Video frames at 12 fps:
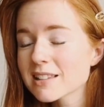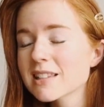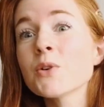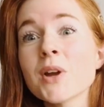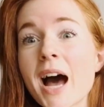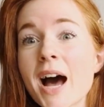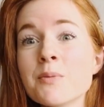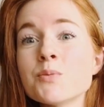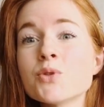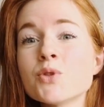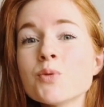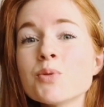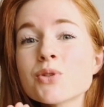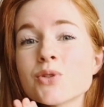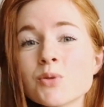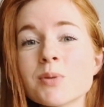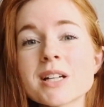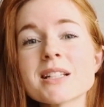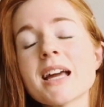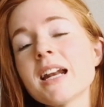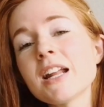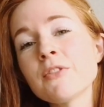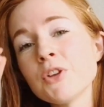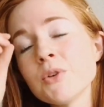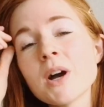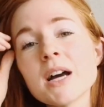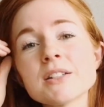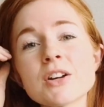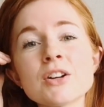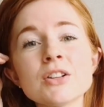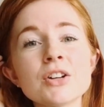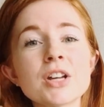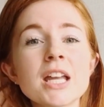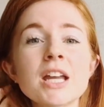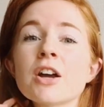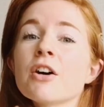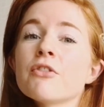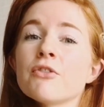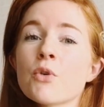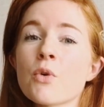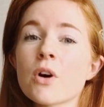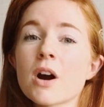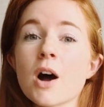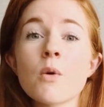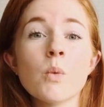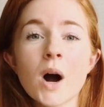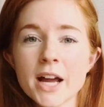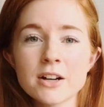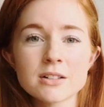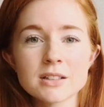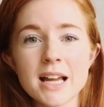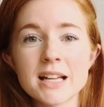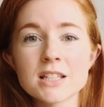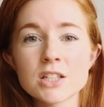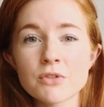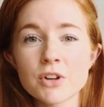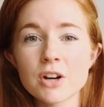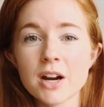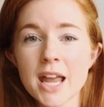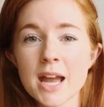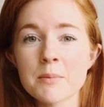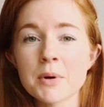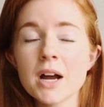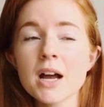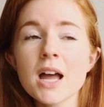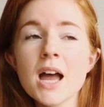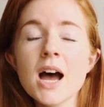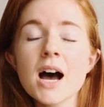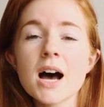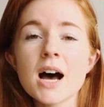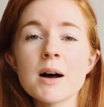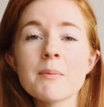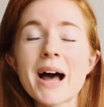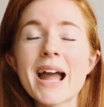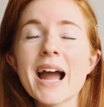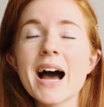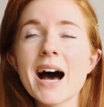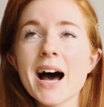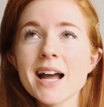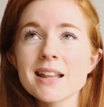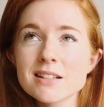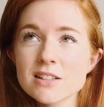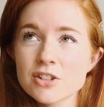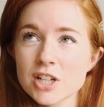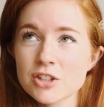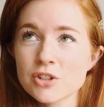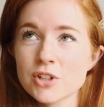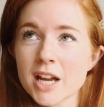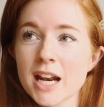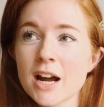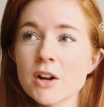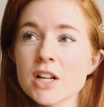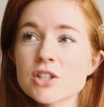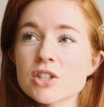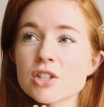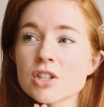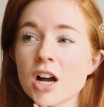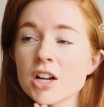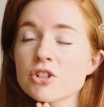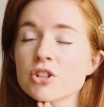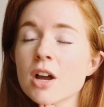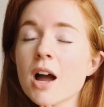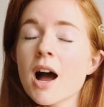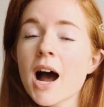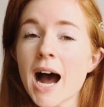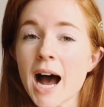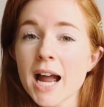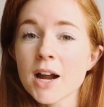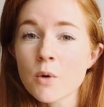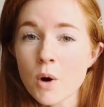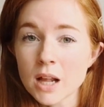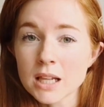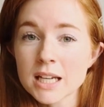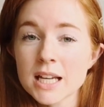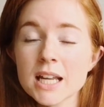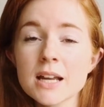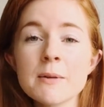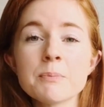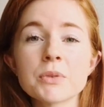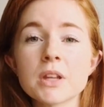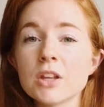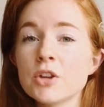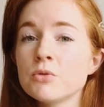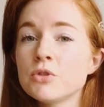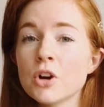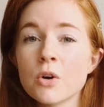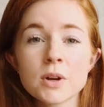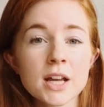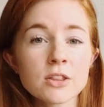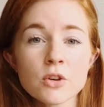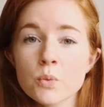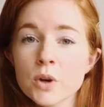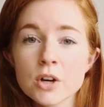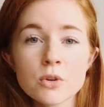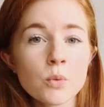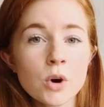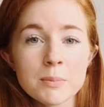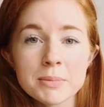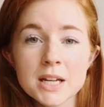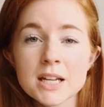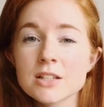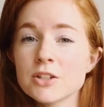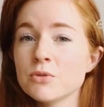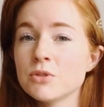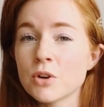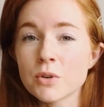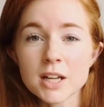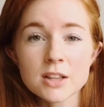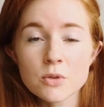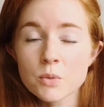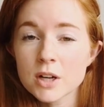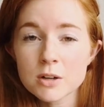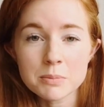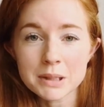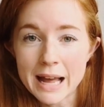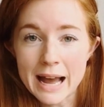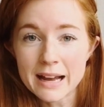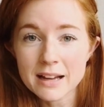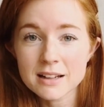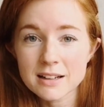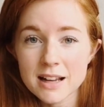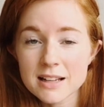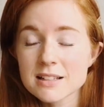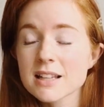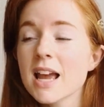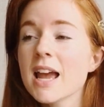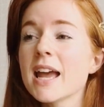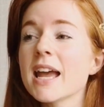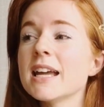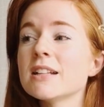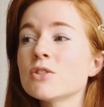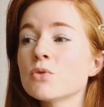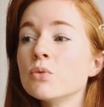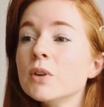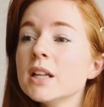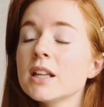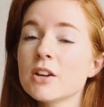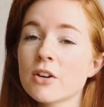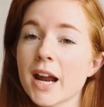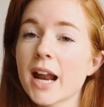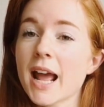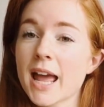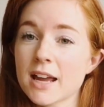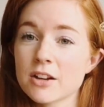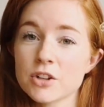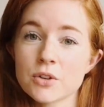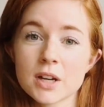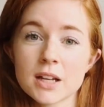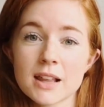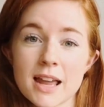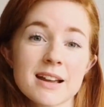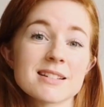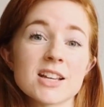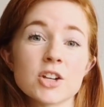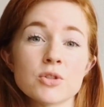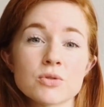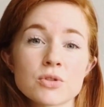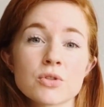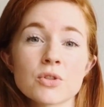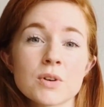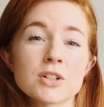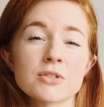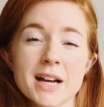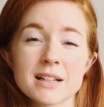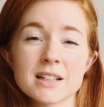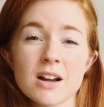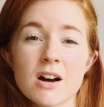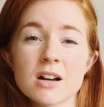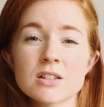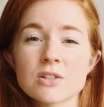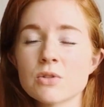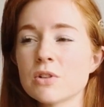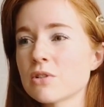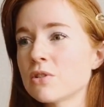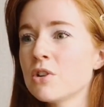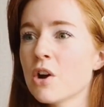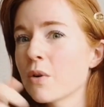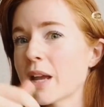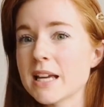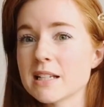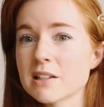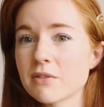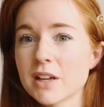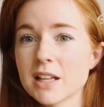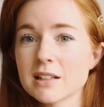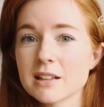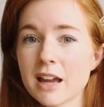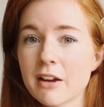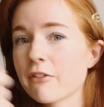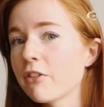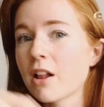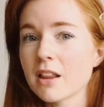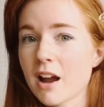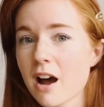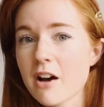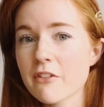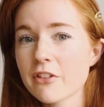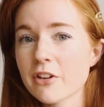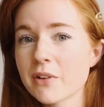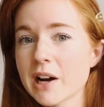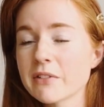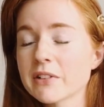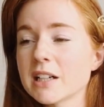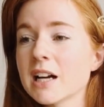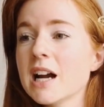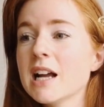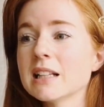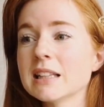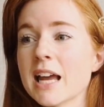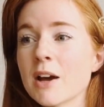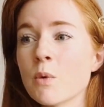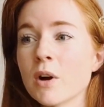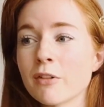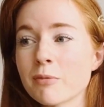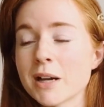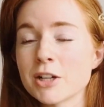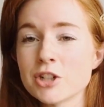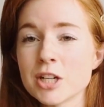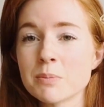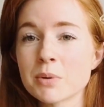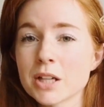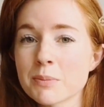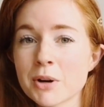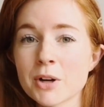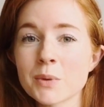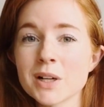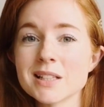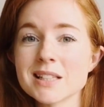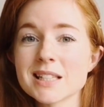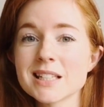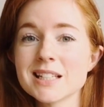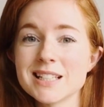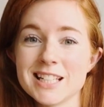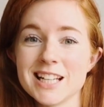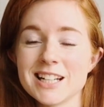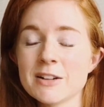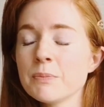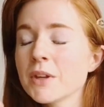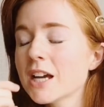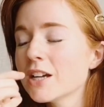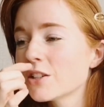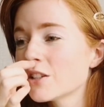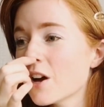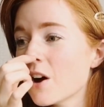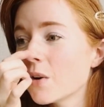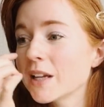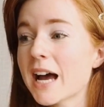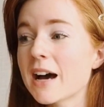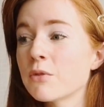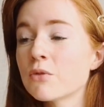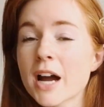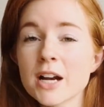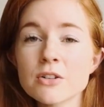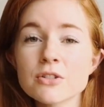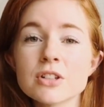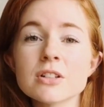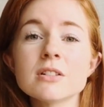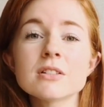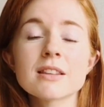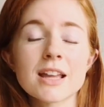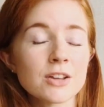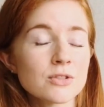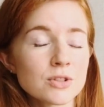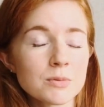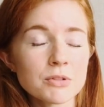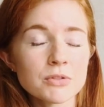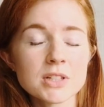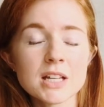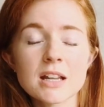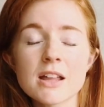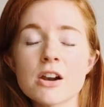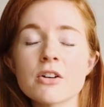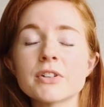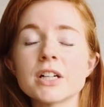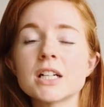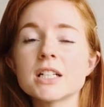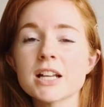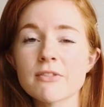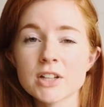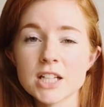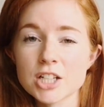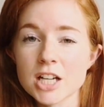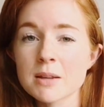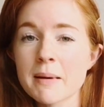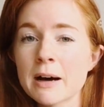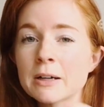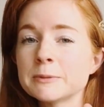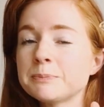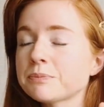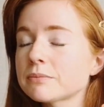So yeah, I'm super, super excited. If you guys are looking for a wider lens for your camera, I highly suggest you check it out. It's such high quality. You don't get the weird warpness, you don't get the weird blackness. It's really great, and you can, like I said, you screw it directly on, so there's no case of it like falling off or whatever, like one of my cheap clip-on ones did. So yeah, Rhino Shield, thank you so much for sending that over. Definitely check them out.